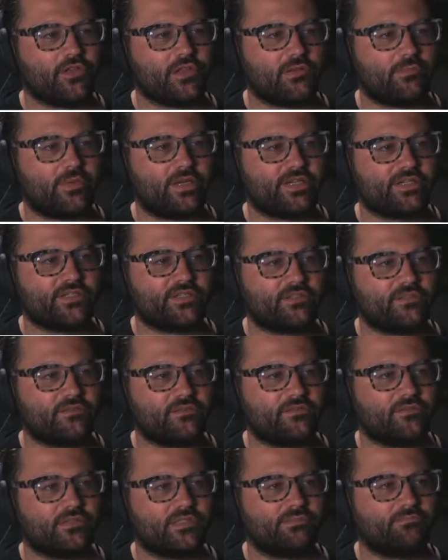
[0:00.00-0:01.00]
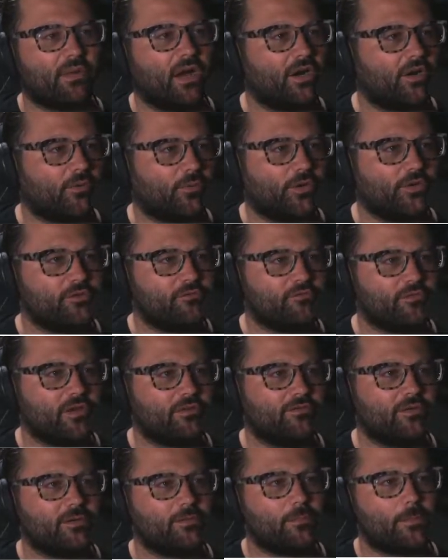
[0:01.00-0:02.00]
that makes Spyro 1 your
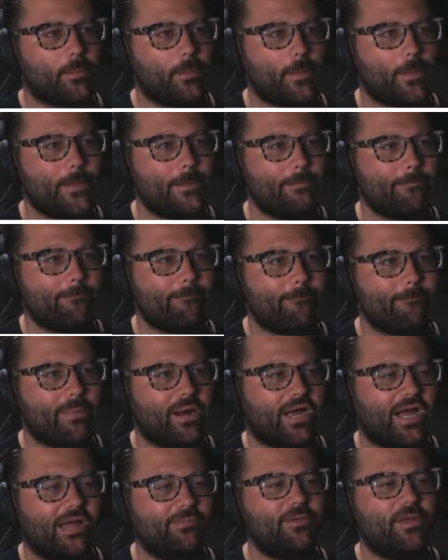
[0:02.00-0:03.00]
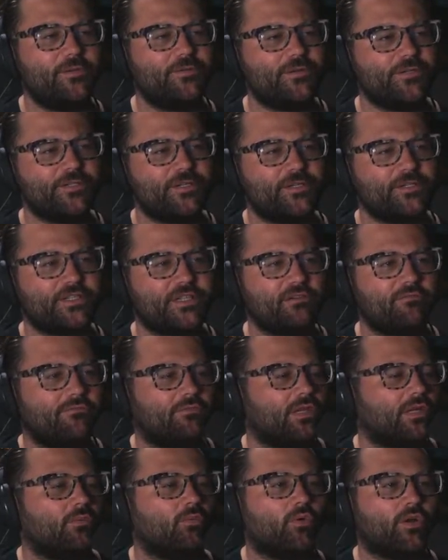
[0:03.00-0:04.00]
favorite? I'd be interested to see,
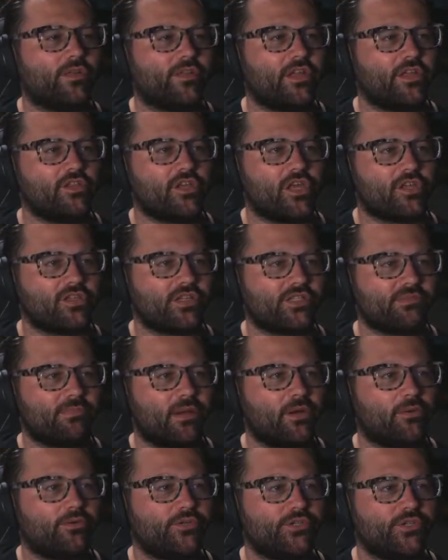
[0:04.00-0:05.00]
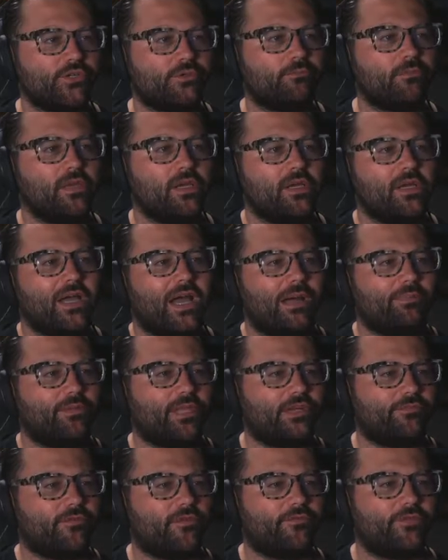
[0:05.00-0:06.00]
like, what are they changing in Spyro 2? I
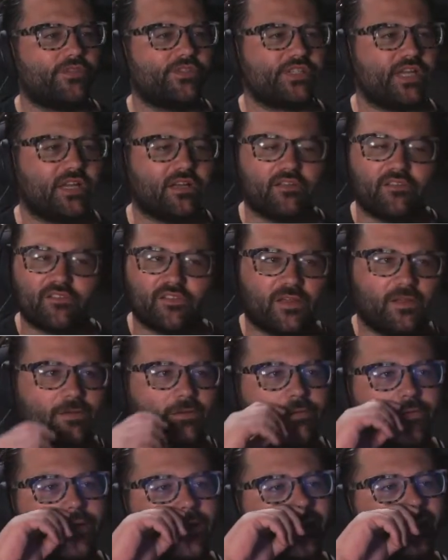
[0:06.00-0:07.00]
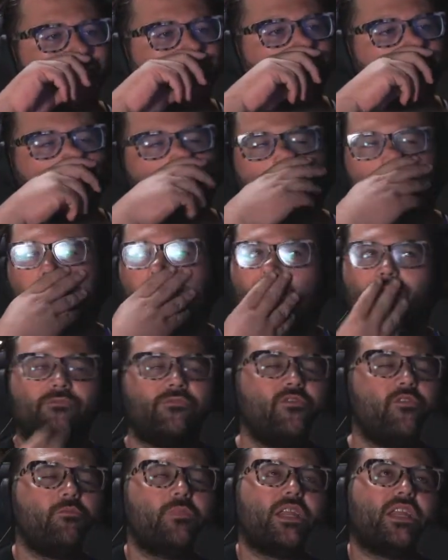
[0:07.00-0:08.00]
played it for a few seconds and, a
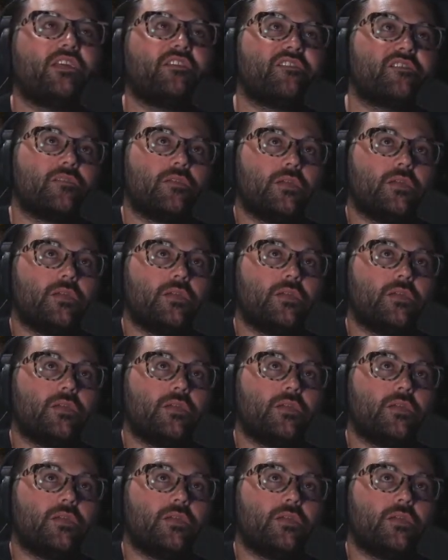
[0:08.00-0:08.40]
few minutes.